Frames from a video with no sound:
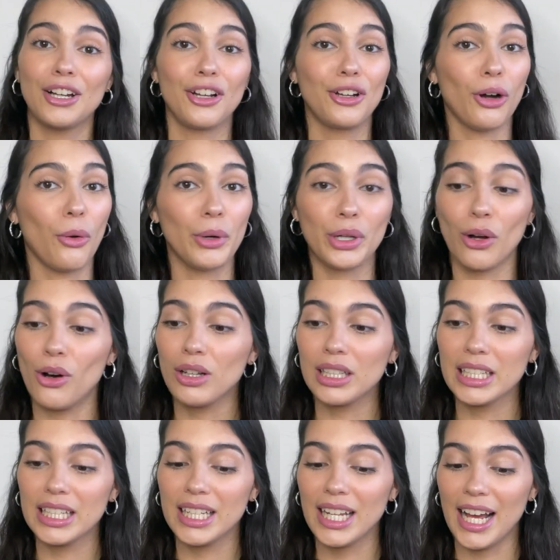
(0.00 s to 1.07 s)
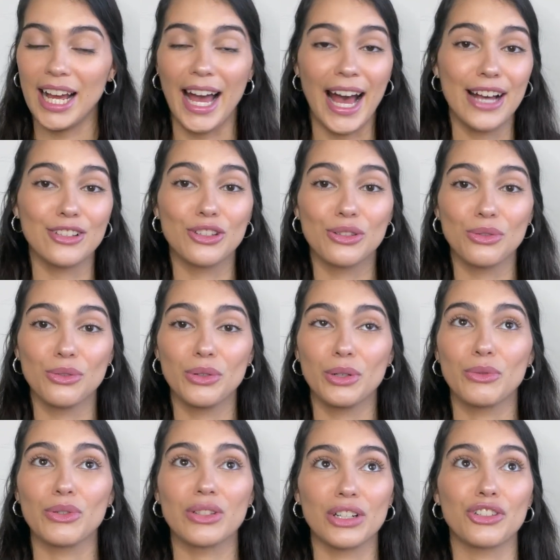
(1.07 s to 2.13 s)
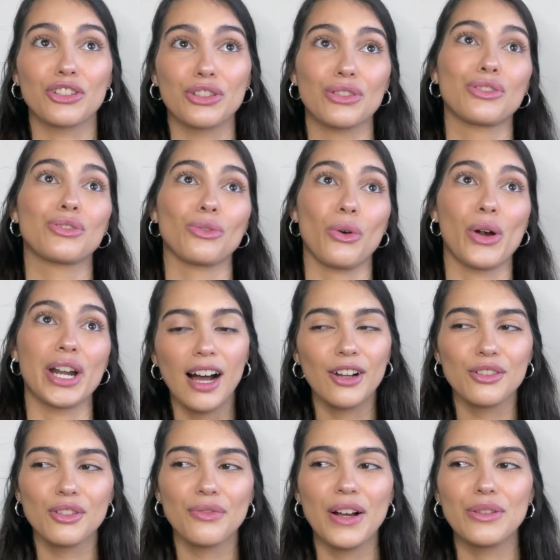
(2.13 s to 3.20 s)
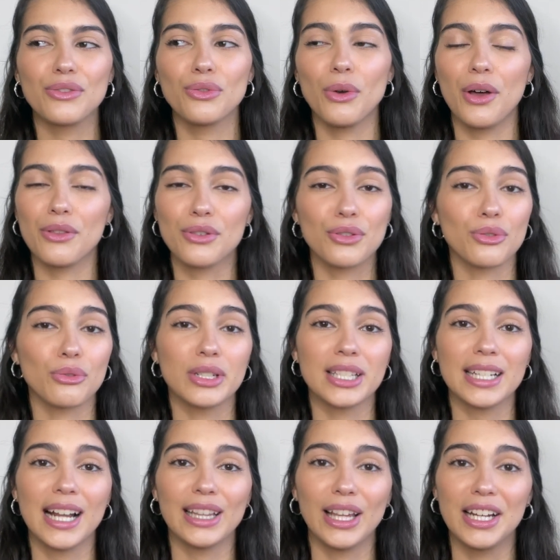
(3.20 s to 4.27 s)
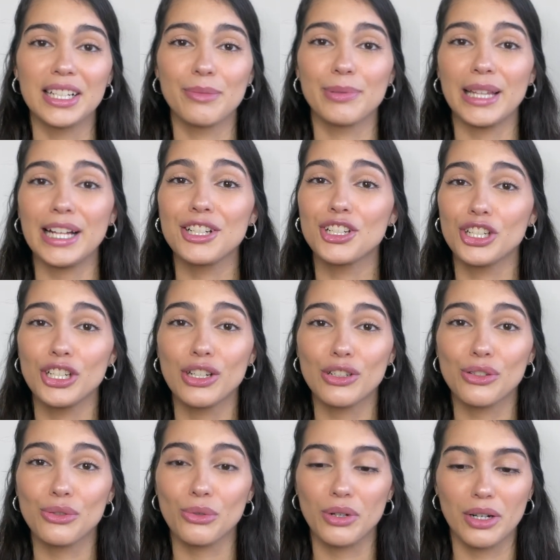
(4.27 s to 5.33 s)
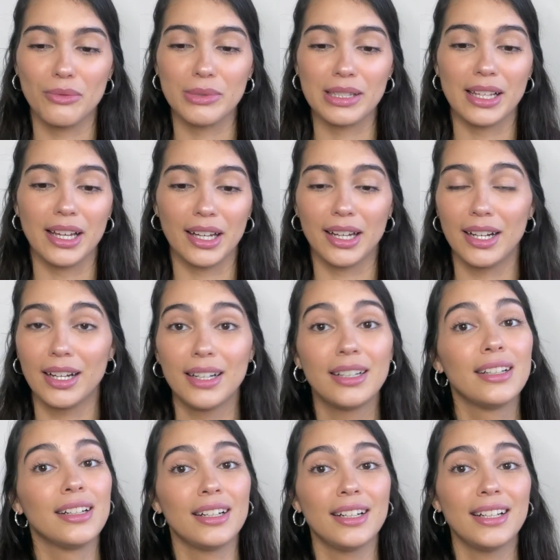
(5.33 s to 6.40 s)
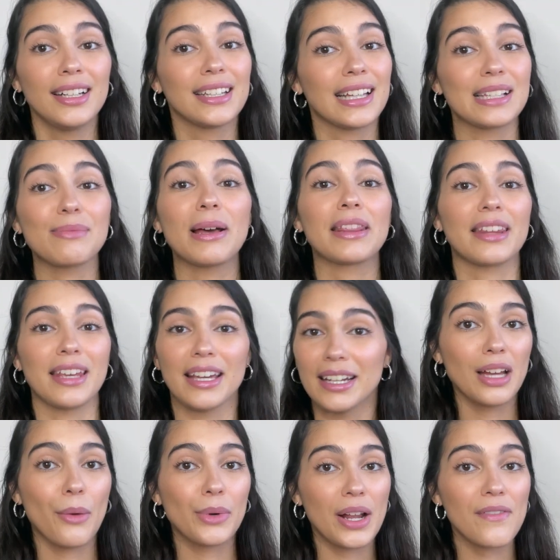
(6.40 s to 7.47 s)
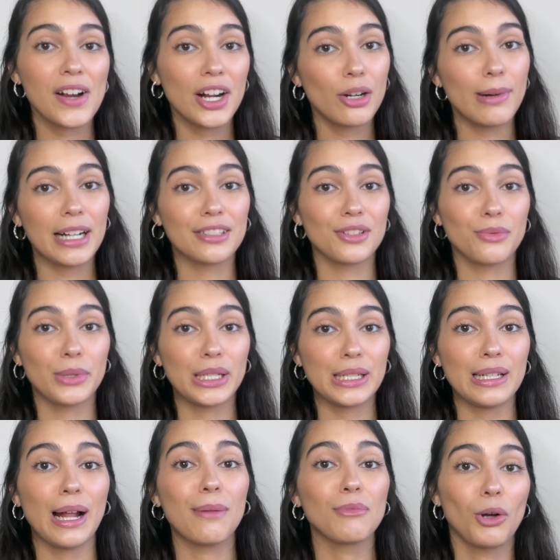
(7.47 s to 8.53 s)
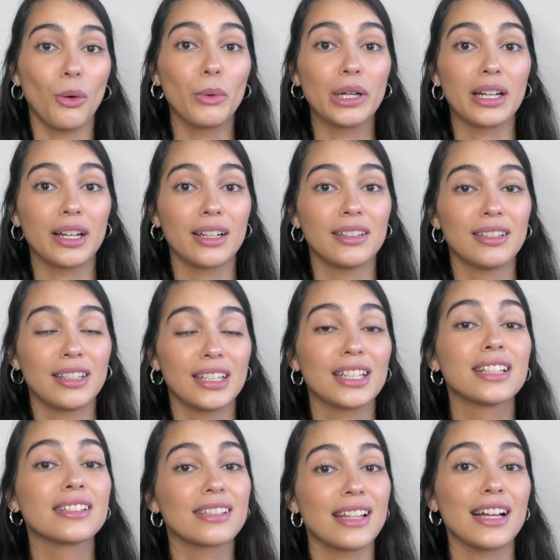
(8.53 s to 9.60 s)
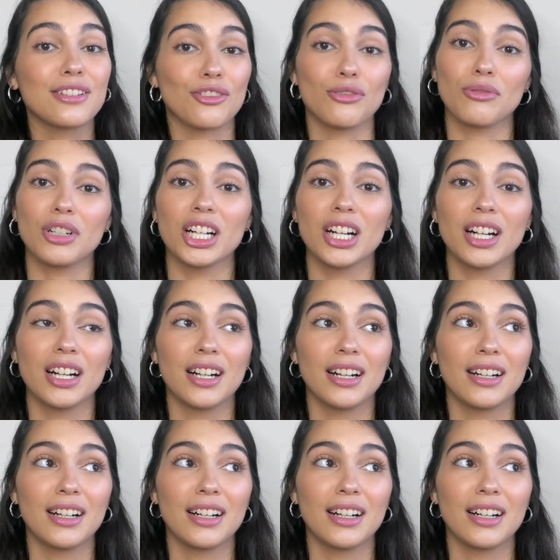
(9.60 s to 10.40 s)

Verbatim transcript: going all in. I had to, it was such a good store. And I also found two other stores that I liked, but that Gina store was like, that's my thing. And whenever I go back to Sweden, I'm going to that store